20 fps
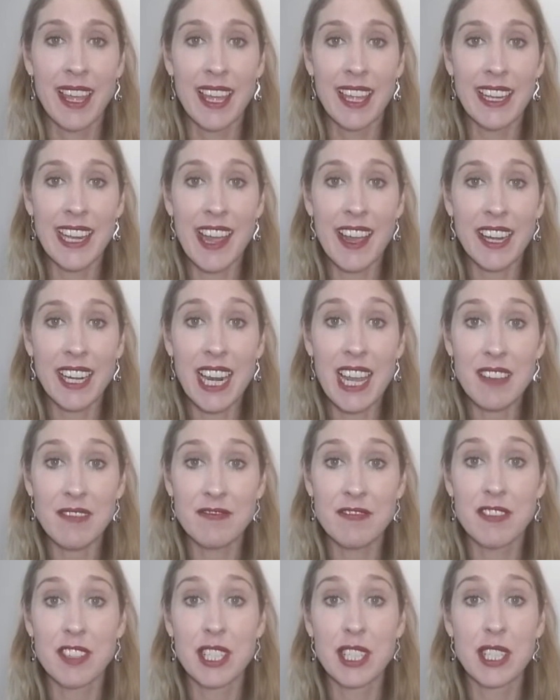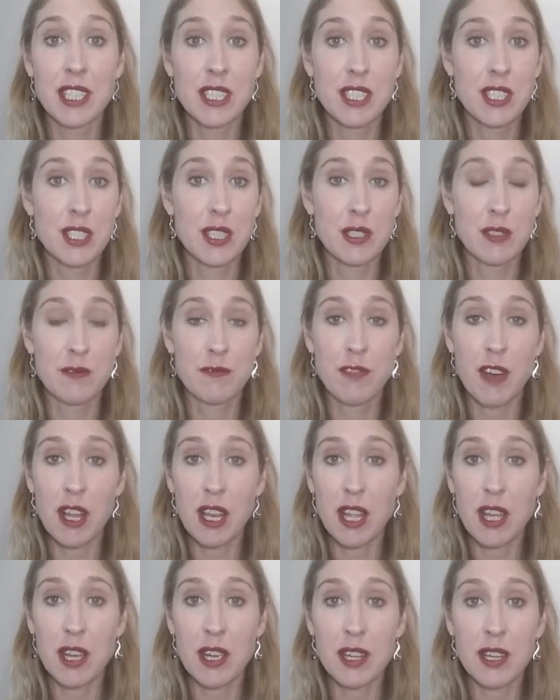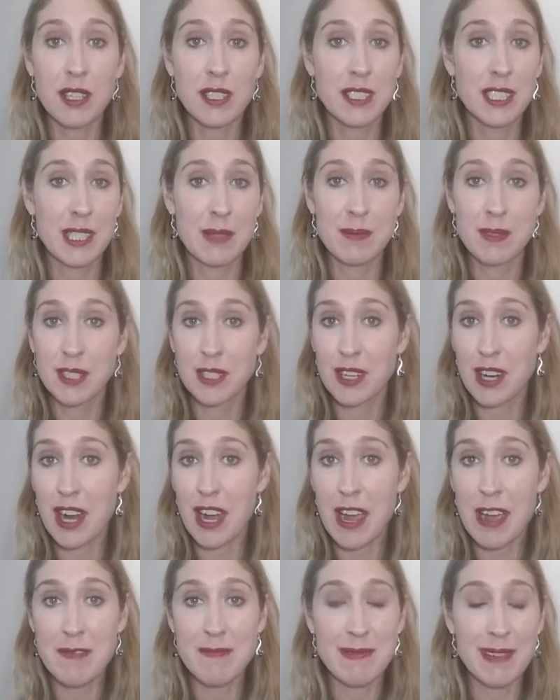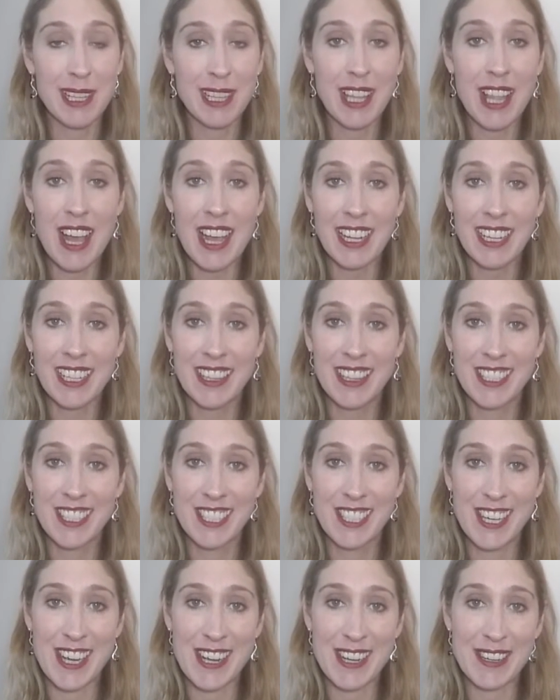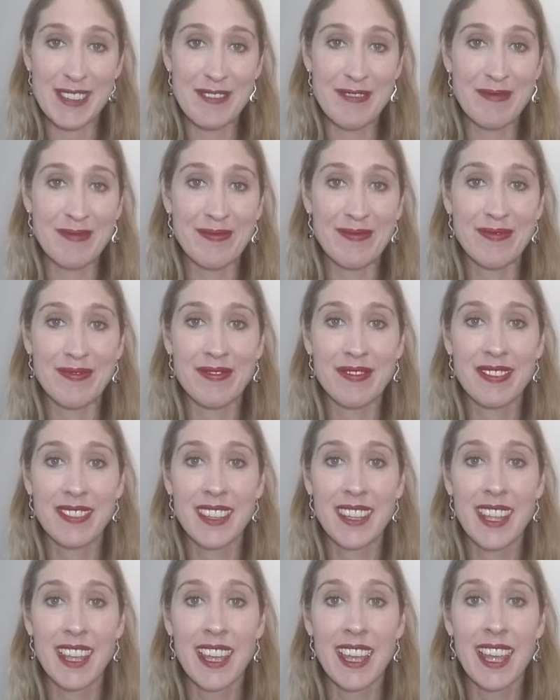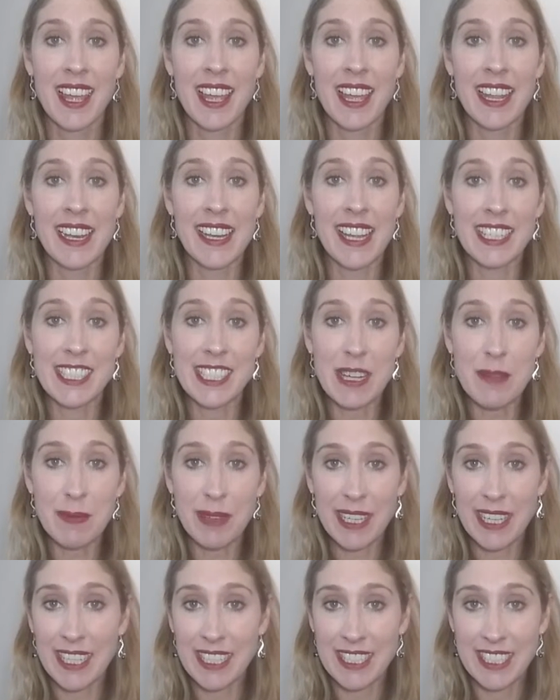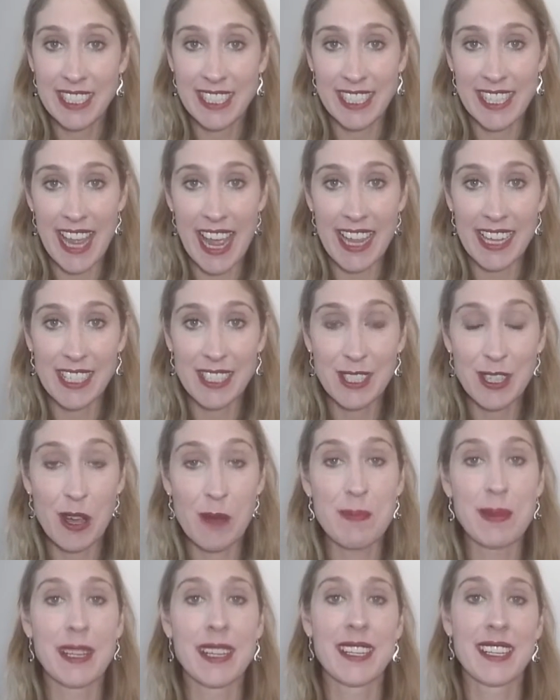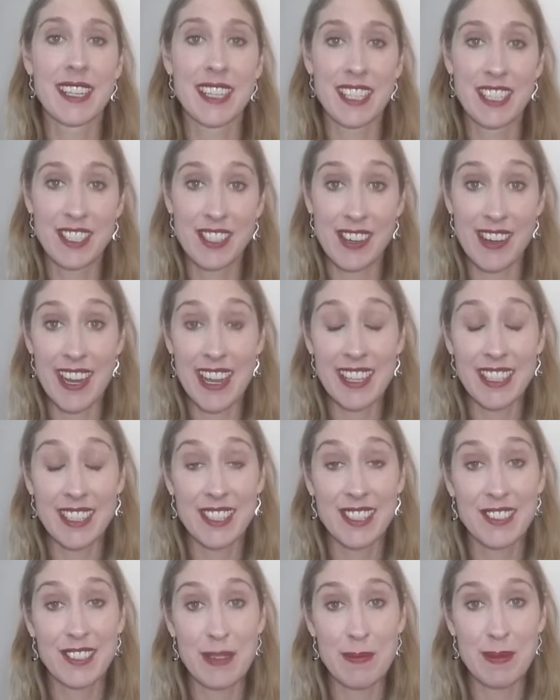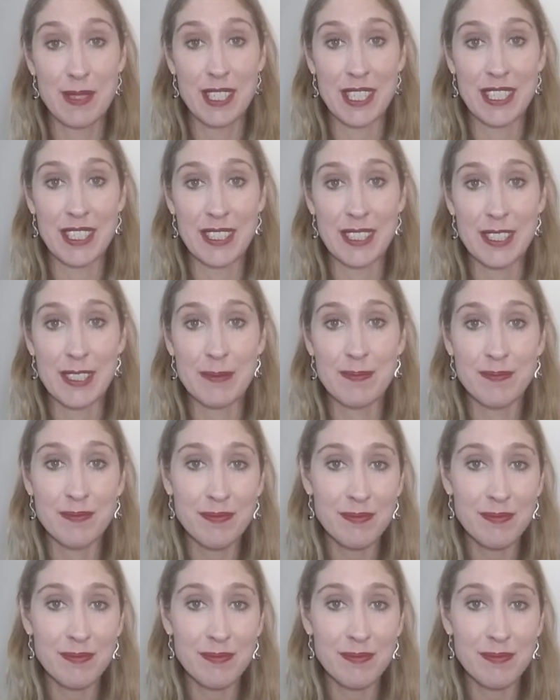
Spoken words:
Now I'd love for you to follow, subscribe, like the show. Now jumping into today's topic, transcriptions.